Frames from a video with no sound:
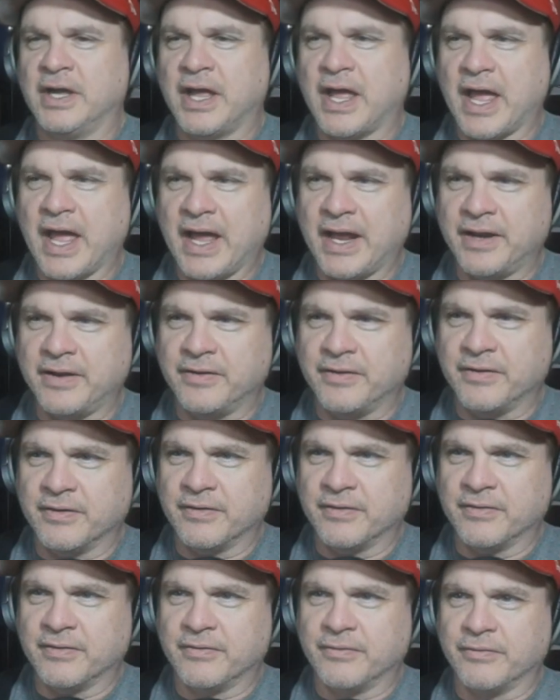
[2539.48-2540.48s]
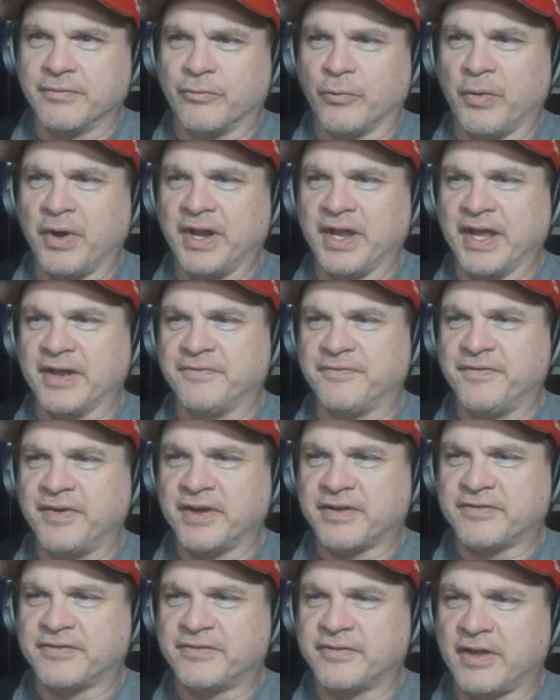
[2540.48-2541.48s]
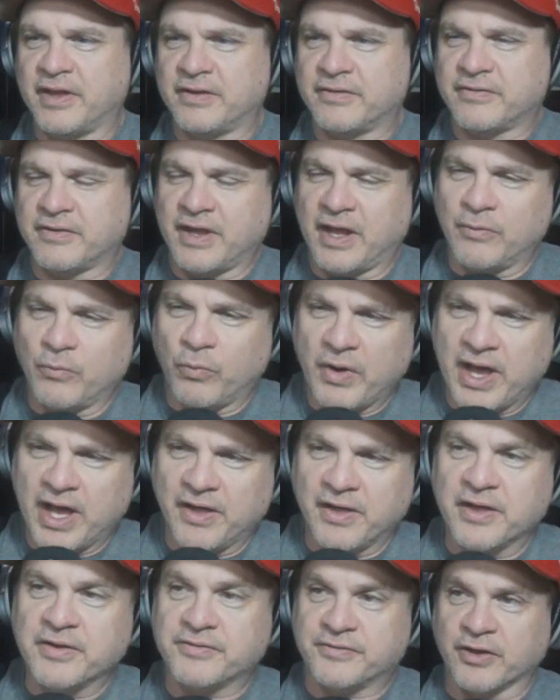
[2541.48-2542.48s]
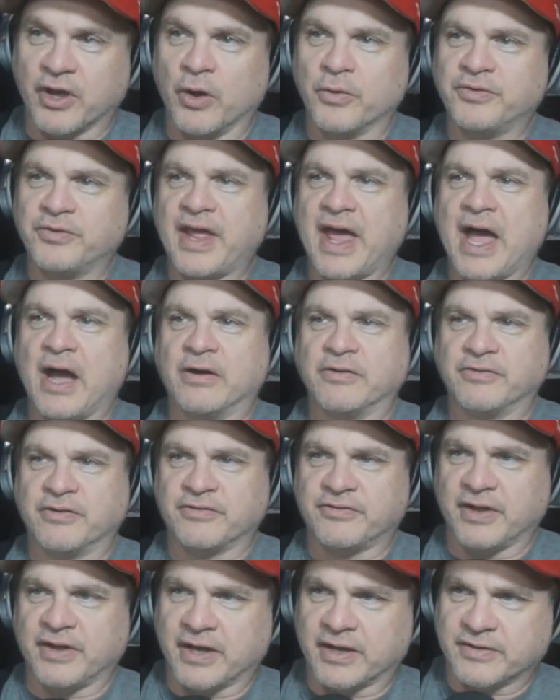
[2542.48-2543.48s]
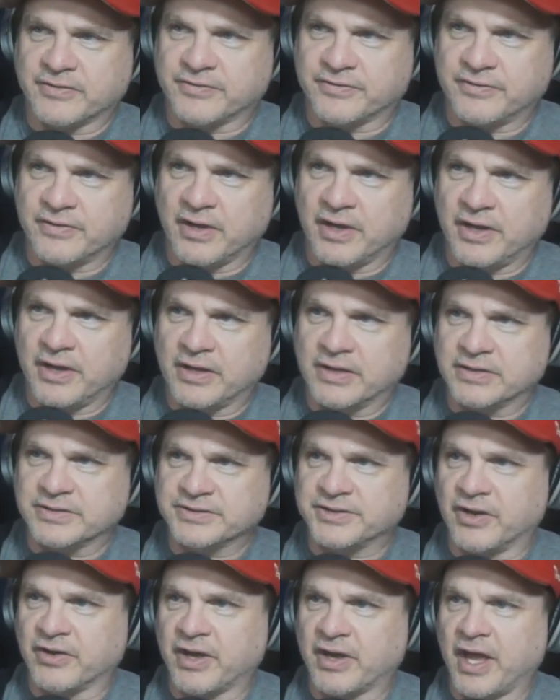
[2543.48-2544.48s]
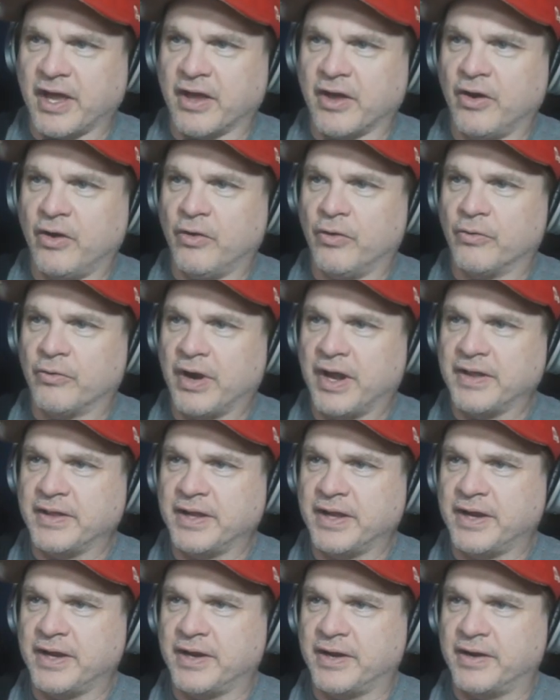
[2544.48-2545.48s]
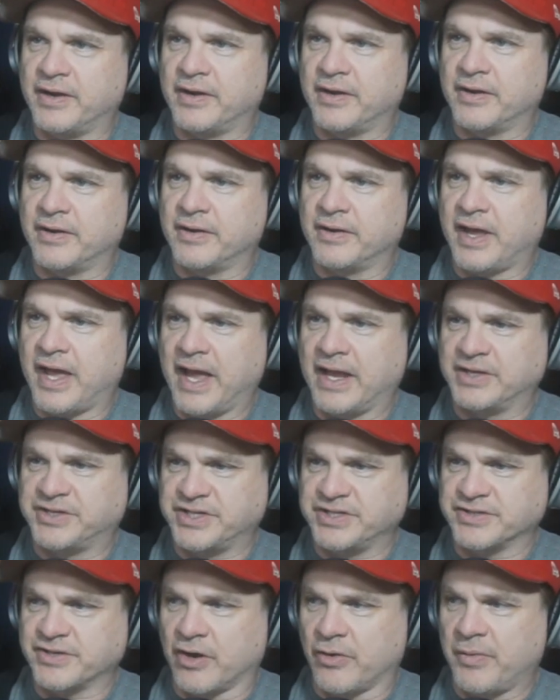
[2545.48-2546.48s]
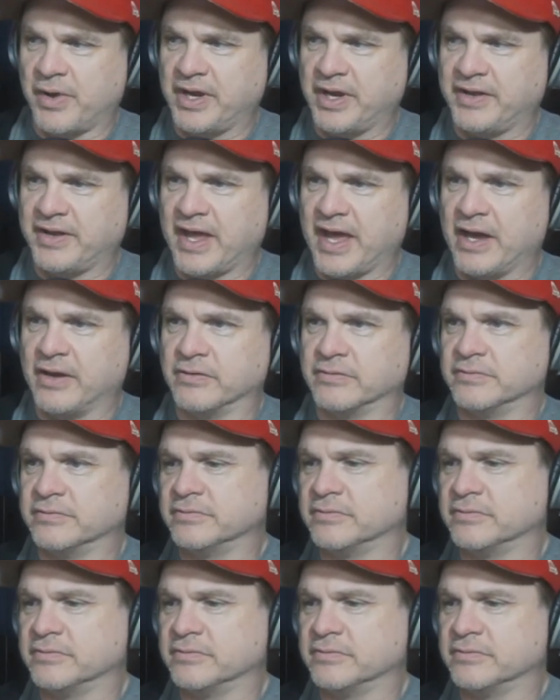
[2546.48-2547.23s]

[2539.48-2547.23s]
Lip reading: And the way to get fixed and well is to go down, just like Song Kang-ho right there. And she's already down.